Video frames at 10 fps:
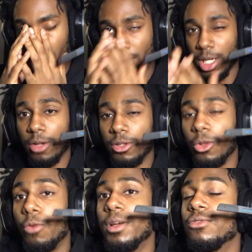Shout out to
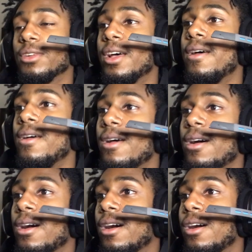Lopez for that.
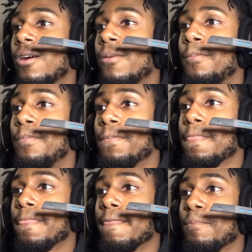
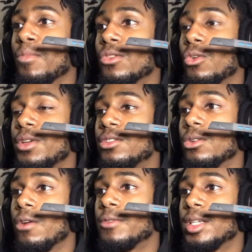So he
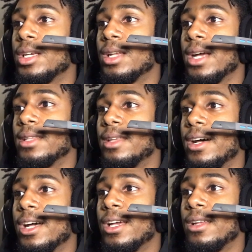started off saying I
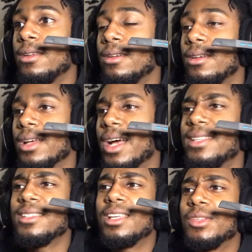died. I
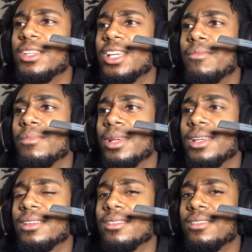something to him
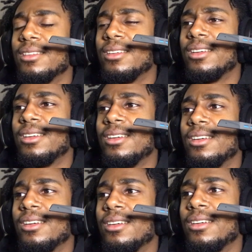like,
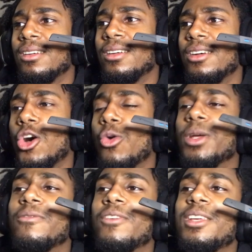oh,
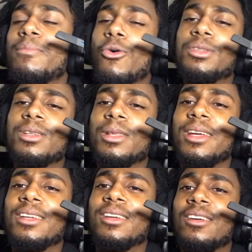in the video he posted
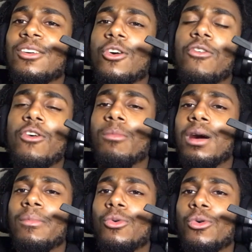like go follow
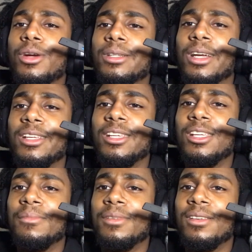my boy
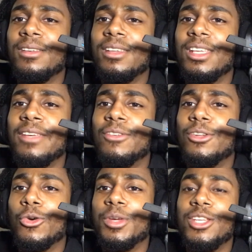Naeem, even
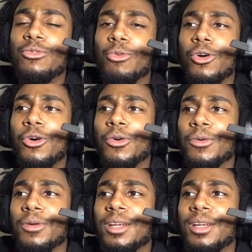though he's wrong.